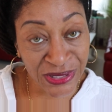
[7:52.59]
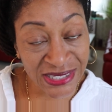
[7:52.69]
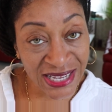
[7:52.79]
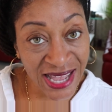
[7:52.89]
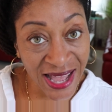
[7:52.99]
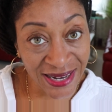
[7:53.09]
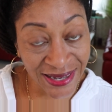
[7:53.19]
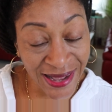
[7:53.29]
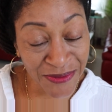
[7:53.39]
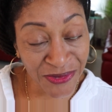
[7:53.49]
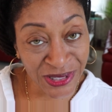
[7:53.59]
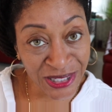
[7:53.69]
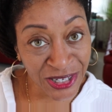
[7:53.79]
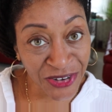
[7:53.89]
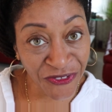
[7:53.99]
to Ghana. I'm really
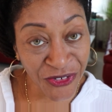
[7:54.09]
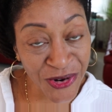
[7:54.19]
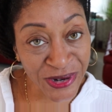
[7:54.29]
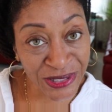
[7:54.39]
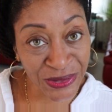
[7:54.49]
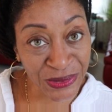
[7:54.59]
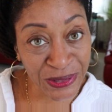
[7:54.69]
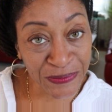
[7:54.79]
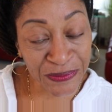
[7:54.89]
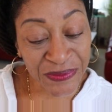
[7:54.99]
looking forward to it.